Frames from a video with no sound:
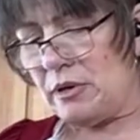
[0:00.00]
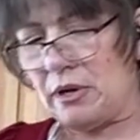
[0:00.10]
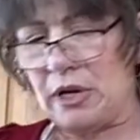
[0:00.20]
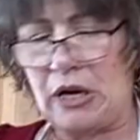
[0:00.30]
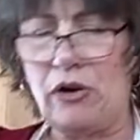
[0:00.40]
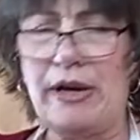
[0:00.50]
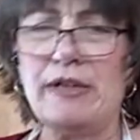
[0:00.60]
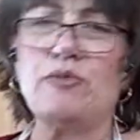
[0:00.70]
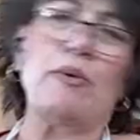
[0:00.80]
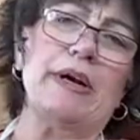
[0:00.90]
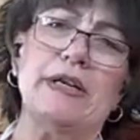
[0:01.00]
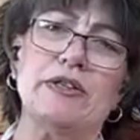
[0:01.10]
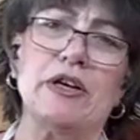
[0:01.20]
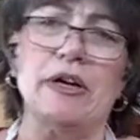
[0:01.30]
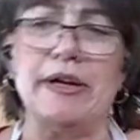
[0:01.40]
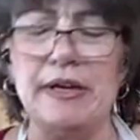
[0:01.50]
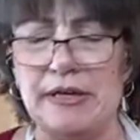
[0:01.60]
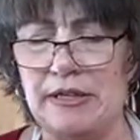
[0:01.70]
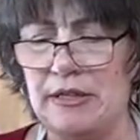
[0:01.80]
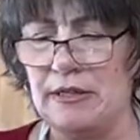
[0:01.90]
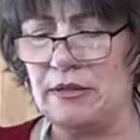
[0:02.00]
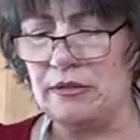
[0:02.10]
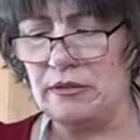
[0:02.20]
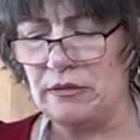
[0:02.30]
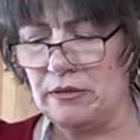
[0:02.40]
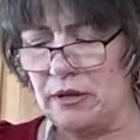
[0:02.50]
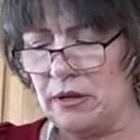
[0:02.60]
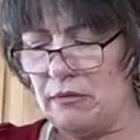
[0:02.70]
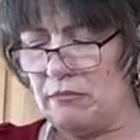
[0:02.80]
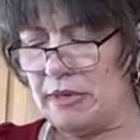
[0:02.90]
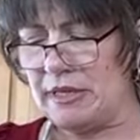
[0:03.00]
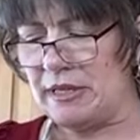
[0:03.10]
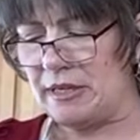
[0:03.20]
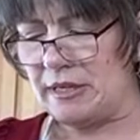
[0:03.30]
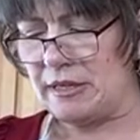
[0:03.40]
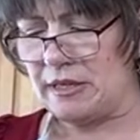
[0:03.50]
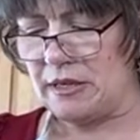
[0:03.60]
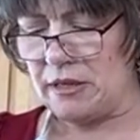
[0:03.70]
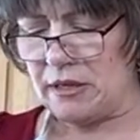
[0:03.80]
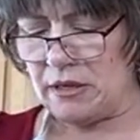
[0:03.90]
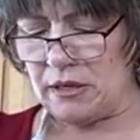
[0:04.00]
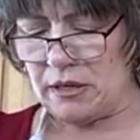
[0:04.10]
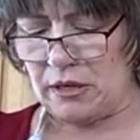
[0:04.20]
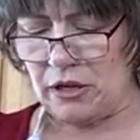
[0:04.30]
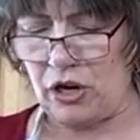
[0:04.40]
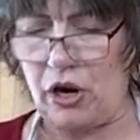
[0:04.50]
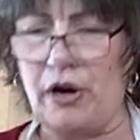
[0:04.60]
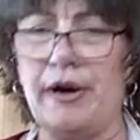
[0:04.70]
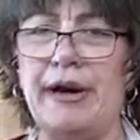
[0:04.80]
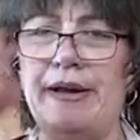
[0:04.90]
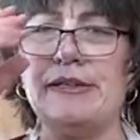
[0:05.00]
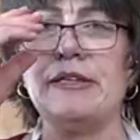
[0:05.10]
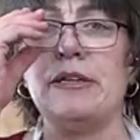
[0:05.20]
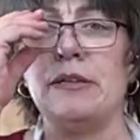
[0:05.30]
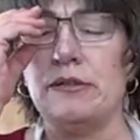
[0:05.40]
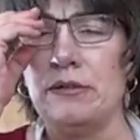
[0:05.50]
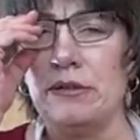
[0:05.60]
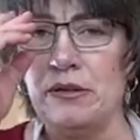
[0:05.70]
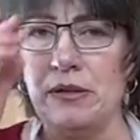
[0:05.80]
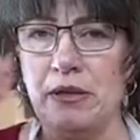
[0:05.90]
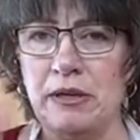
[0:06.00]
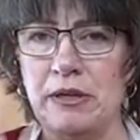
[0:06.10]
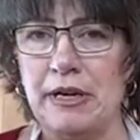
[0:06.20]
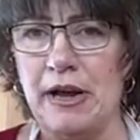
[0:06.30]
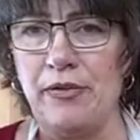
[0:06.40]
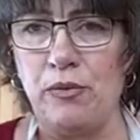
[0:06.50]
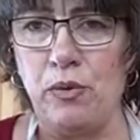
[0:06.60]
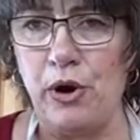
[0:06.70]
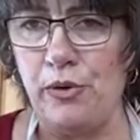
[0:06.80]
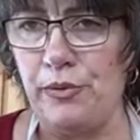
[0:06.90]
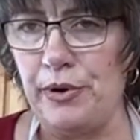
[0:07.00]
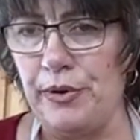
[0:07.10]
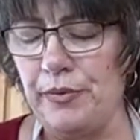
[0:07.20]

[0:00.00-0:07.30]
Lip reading: Her cookies weren't as good as Mrs. Carney's down the road.